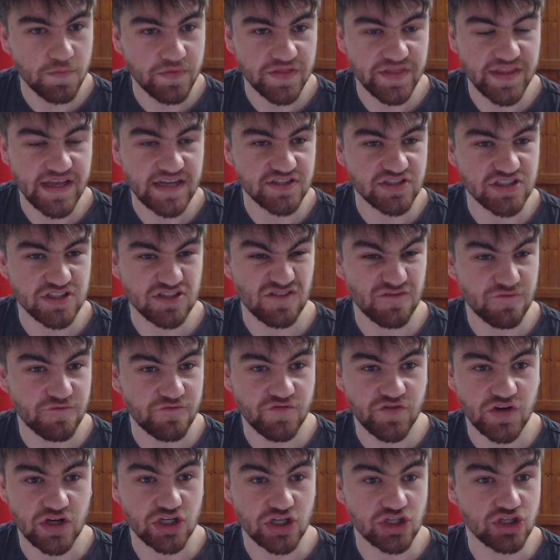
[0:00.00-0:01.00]
but they just
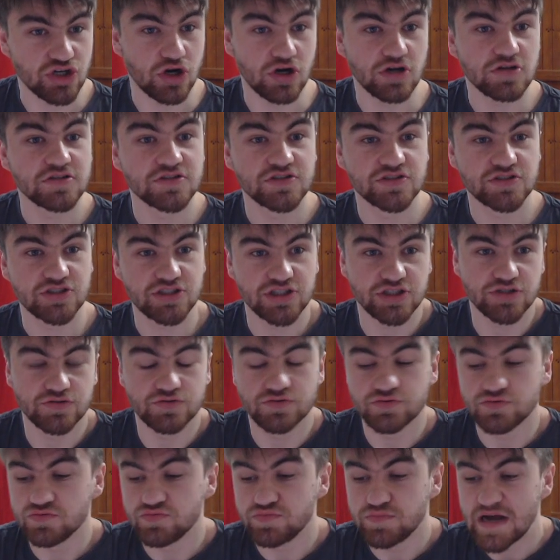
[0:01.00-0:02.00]
forgot
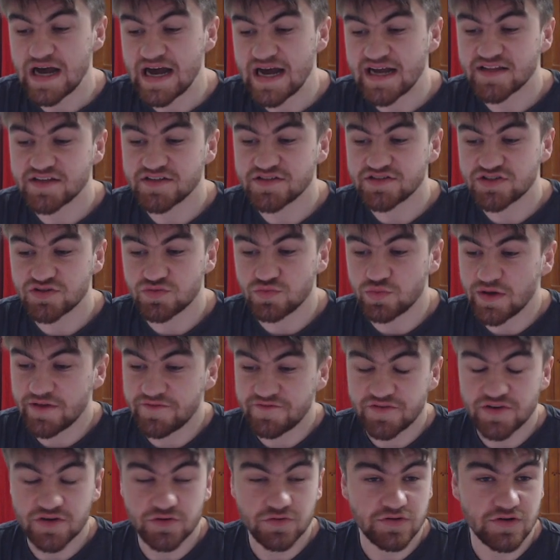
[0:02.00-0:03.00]
to add it to
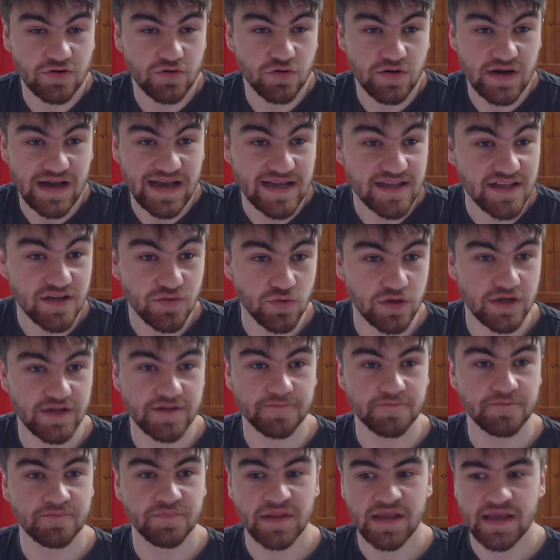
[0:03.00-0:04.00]
Whitfield or
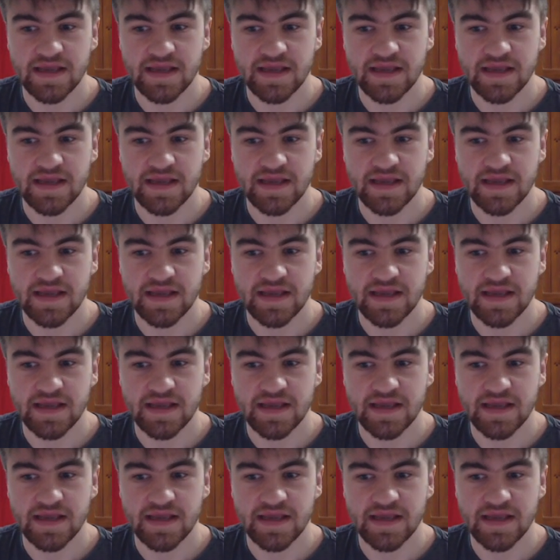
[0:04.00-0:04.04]
anyone,